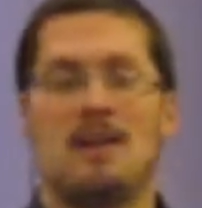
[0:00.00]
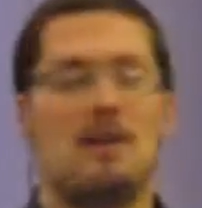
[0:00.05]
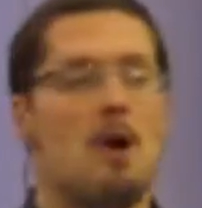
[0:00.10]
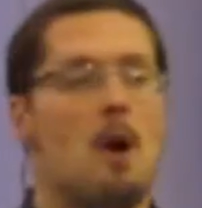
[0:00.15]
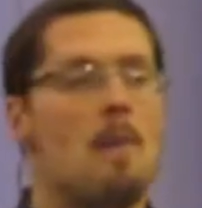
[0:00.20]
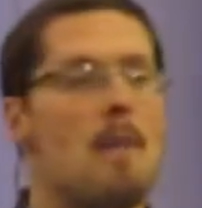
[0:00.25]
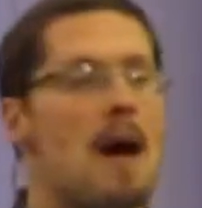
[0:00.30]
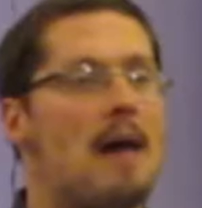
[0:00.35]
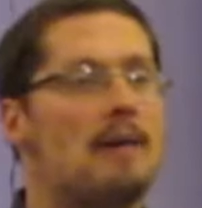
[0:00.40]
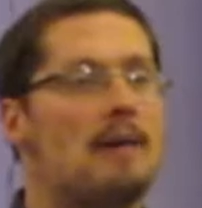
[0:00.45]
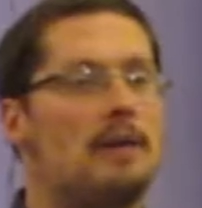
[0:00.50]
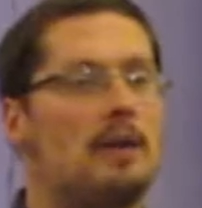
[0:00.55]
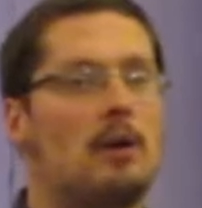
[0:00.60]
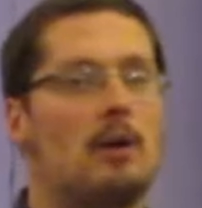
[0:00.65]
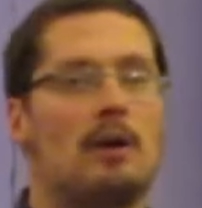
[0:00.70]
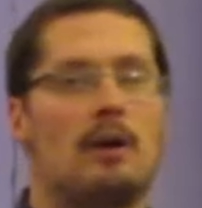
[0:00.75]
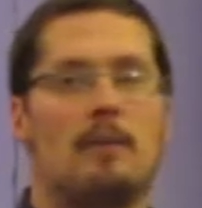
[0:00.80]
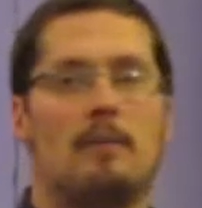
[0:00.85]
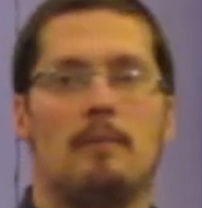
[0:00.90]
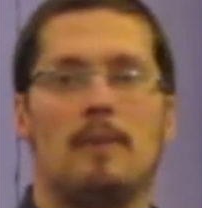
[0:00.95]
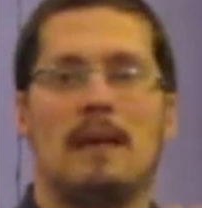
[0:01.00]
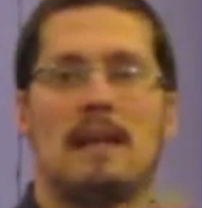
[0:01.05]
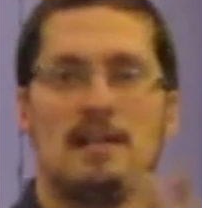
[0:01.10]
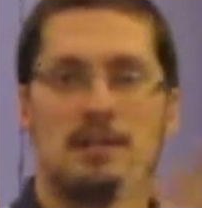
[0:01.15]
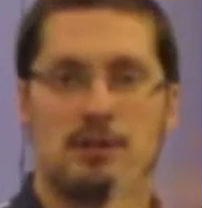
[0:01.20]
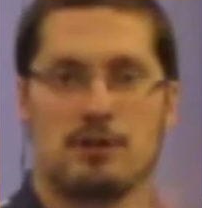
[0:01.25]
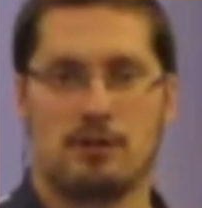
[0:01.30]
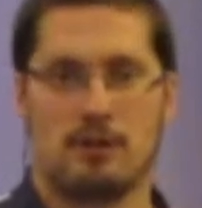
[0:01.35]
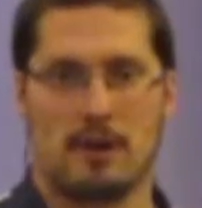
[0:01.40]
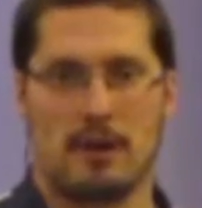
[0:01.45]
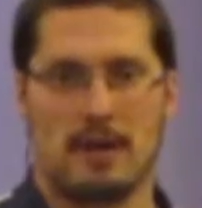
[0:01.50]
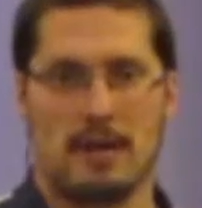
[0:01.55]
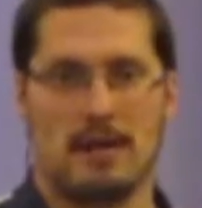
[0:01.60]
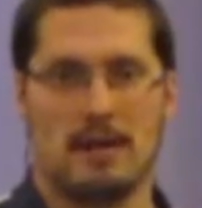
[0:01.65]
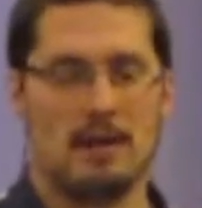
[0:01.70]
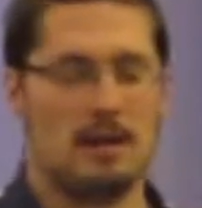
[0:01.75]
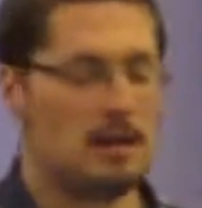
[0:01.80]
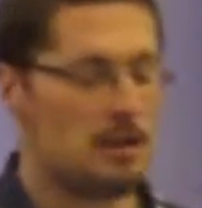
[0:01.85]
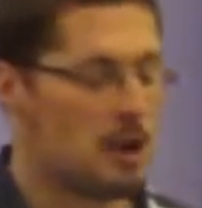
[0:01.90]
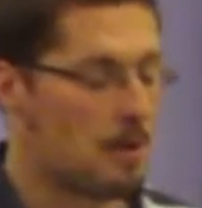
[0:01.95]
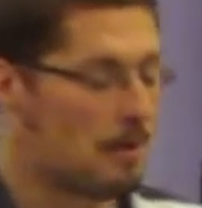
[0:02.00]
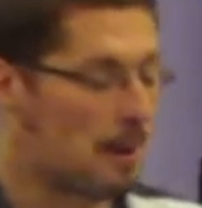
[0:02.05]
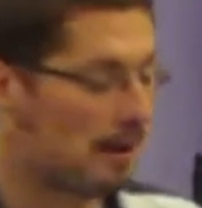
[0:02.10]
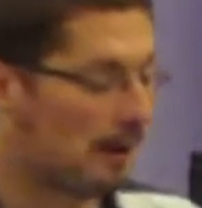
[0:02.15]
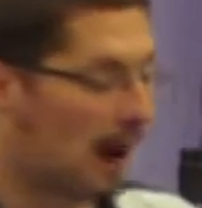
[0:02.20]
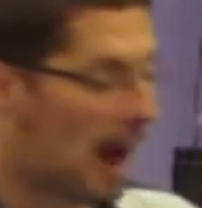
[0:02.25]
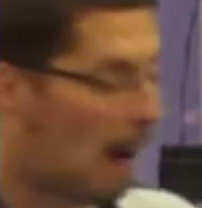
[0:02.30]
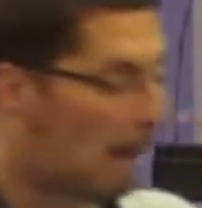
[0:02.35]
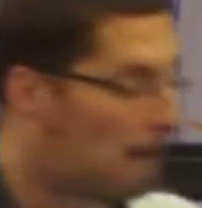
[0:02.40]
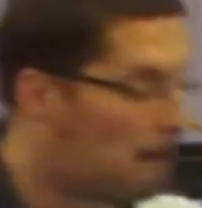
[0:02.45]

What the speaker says: that no matter your history, no matter